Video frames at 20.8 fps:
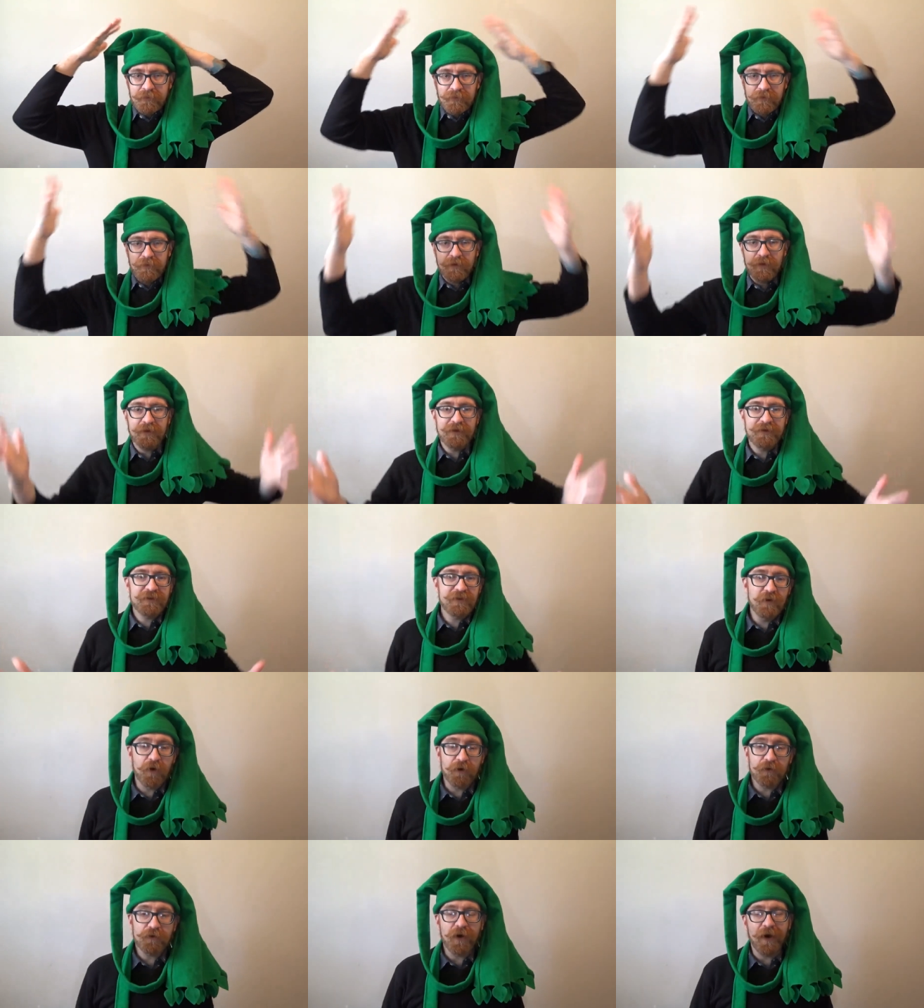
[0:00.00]
It's
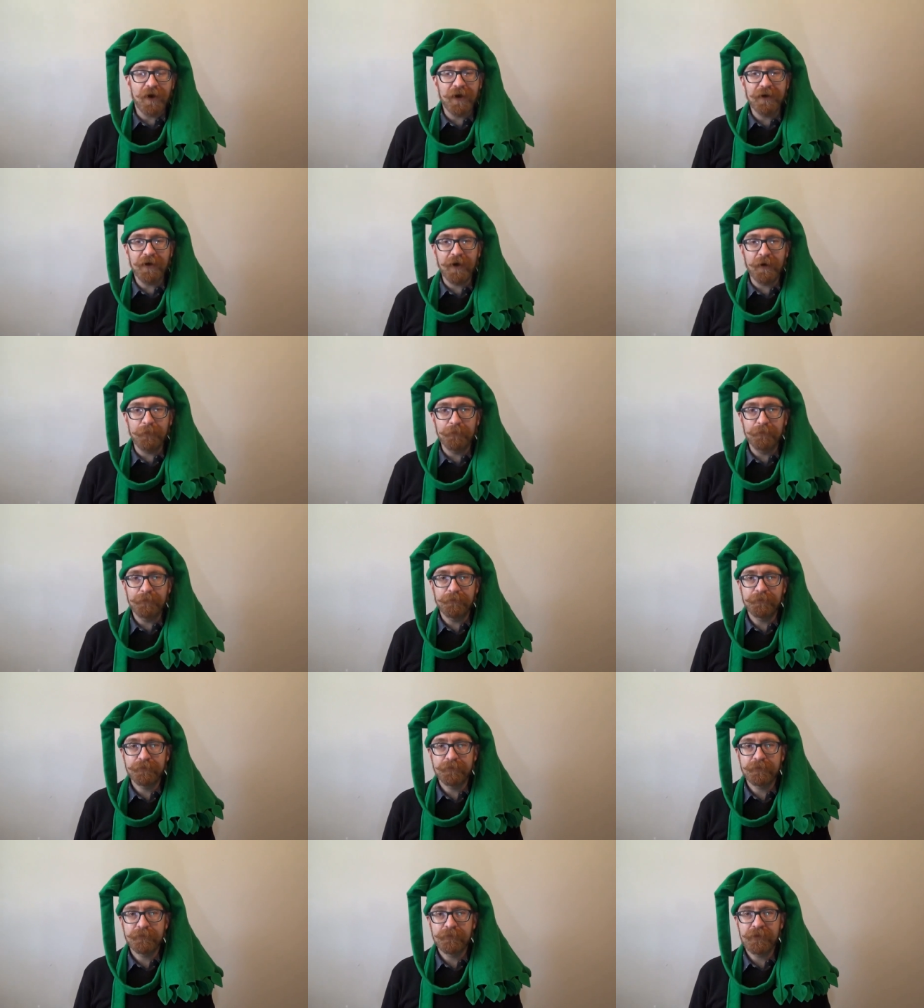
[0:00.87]
not tied up,
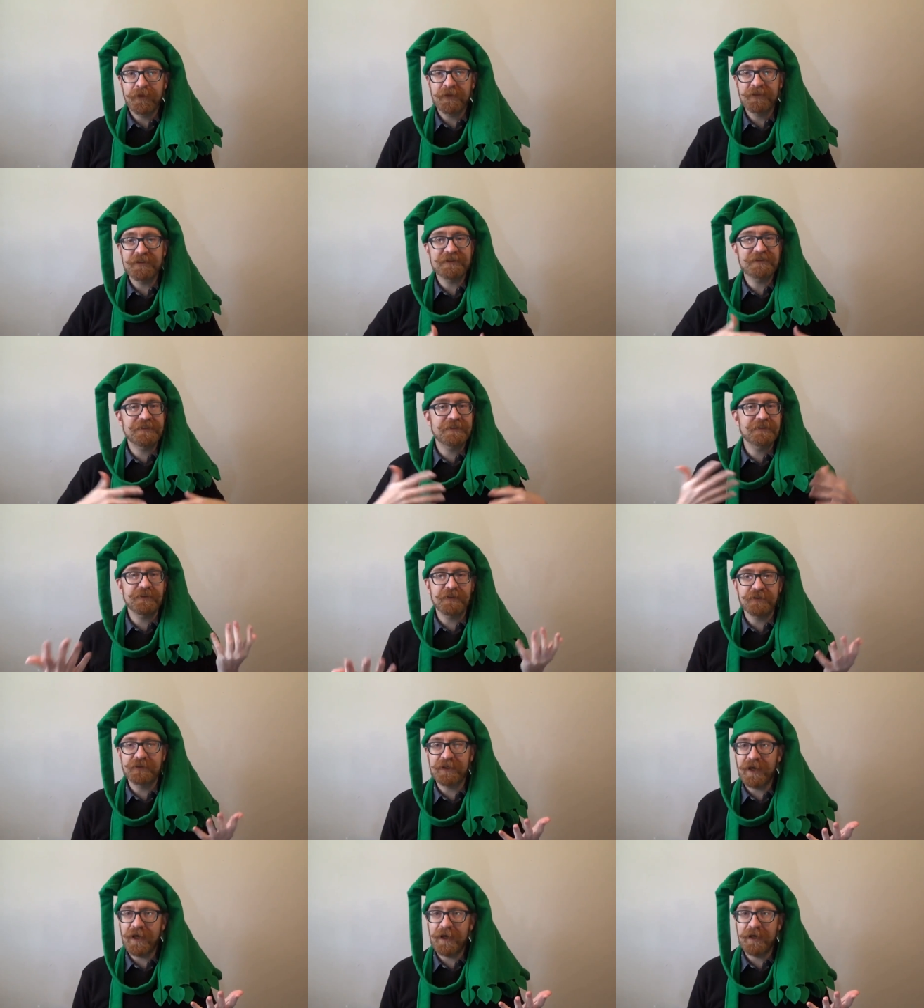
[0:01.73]
it just sits
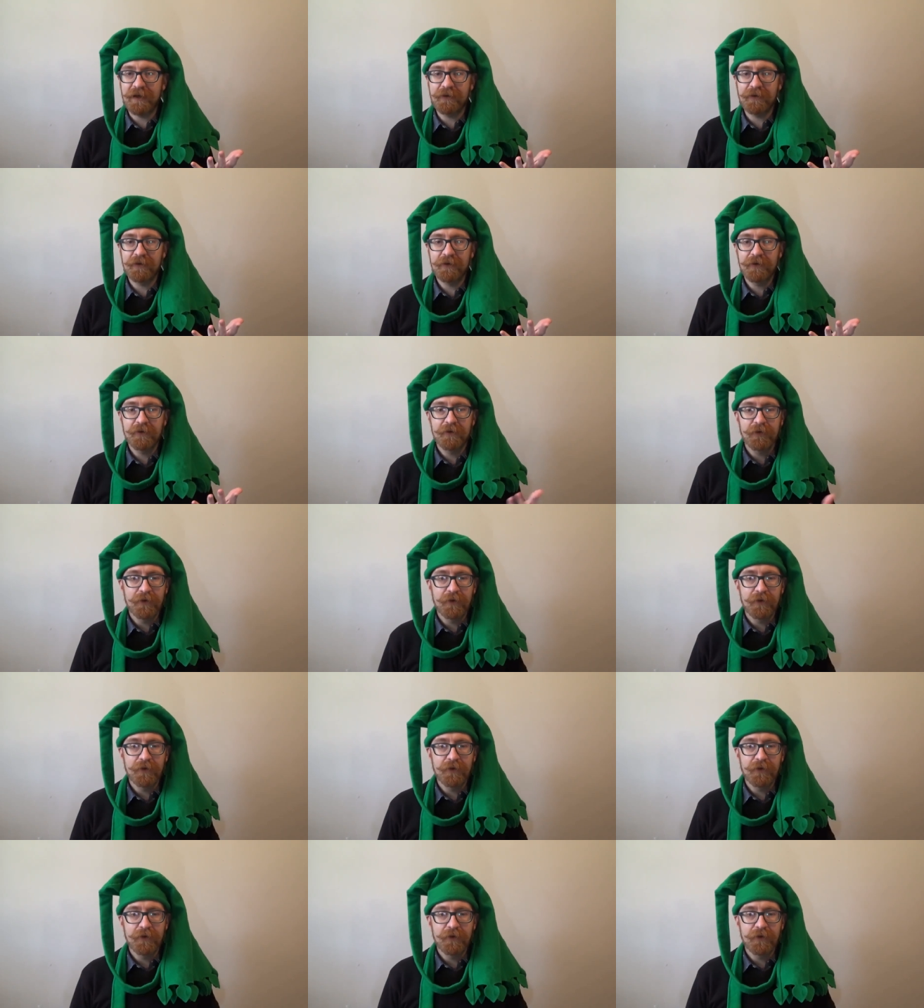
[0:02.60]
on your head,